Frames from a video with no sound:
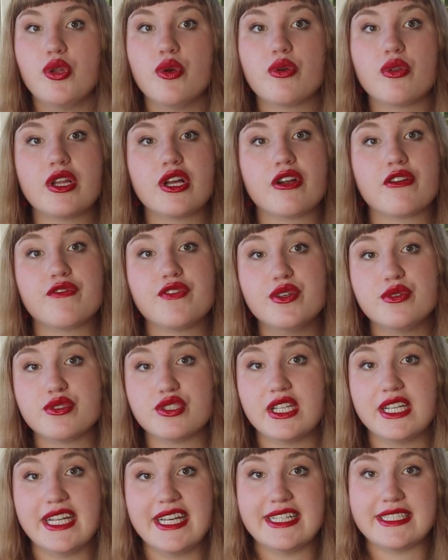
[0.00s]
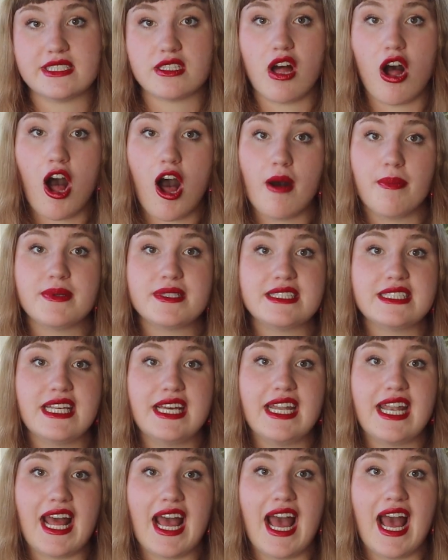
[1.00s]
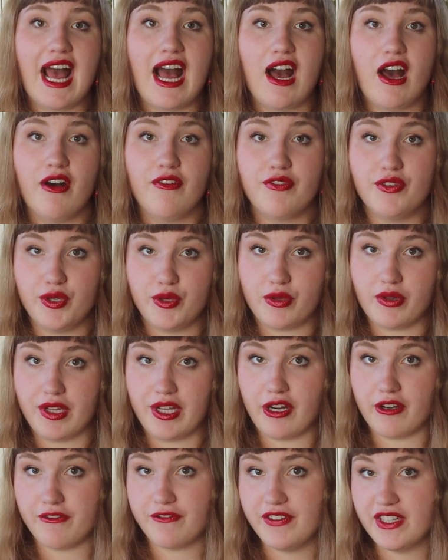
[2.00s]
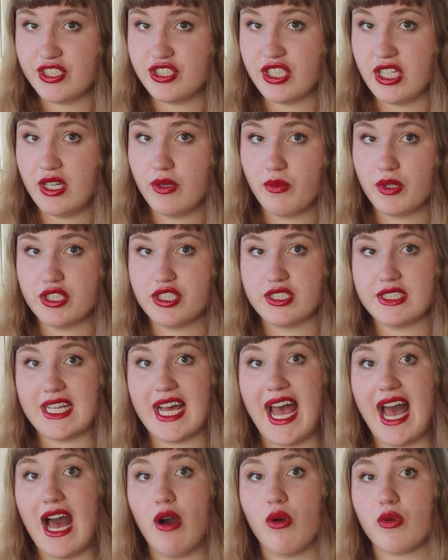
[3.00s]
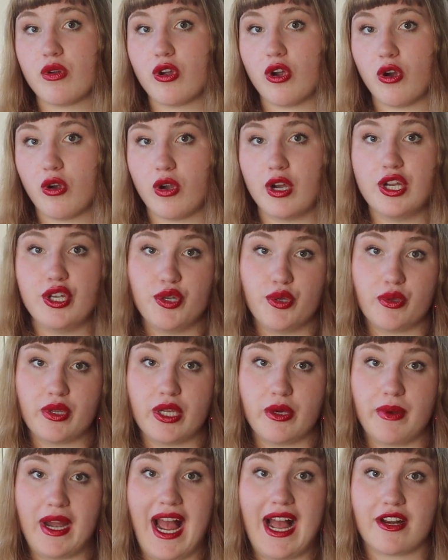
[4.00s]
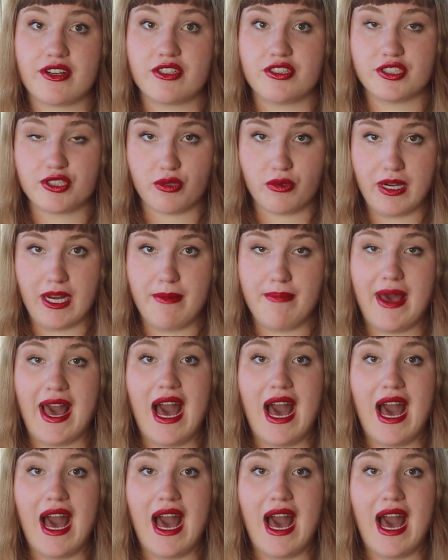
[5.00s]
Nuclear fusion is the opposite of nuclear fission, which is how current nuclear reactors create